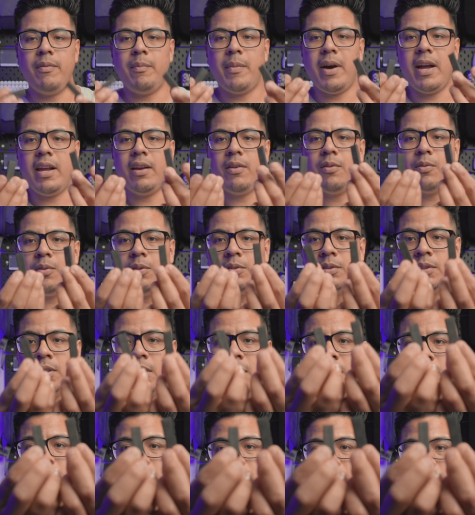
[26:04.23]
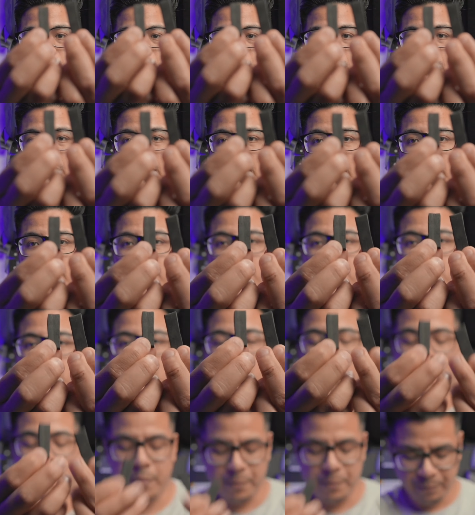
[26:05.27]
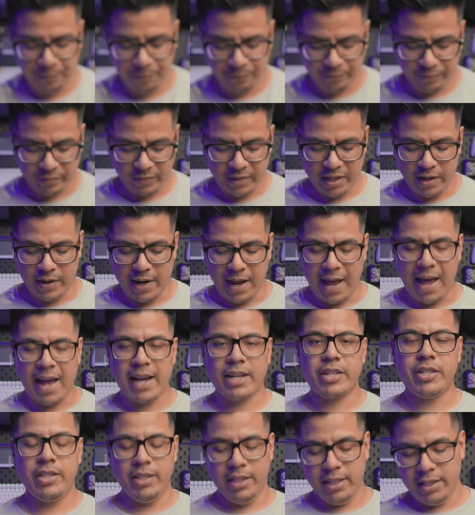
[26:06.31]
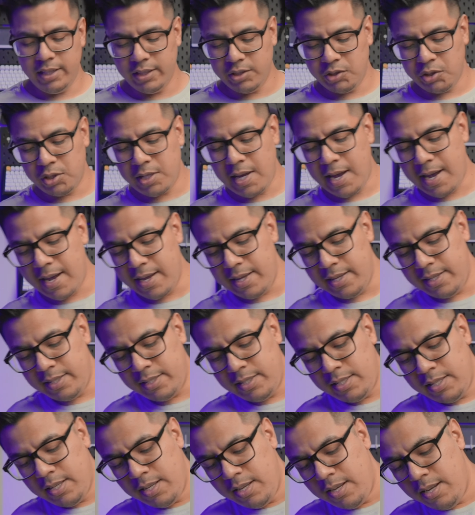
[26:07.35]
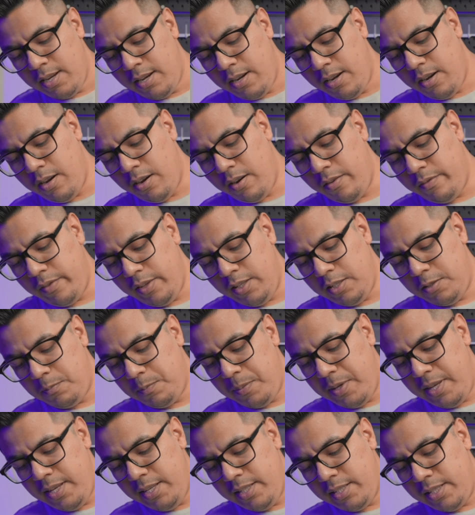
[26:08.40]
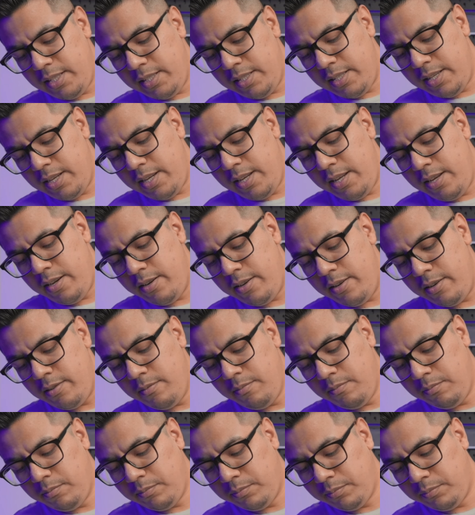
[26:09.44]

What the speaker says: from Michaels. They're really small. They're actually the size of these pieces in here,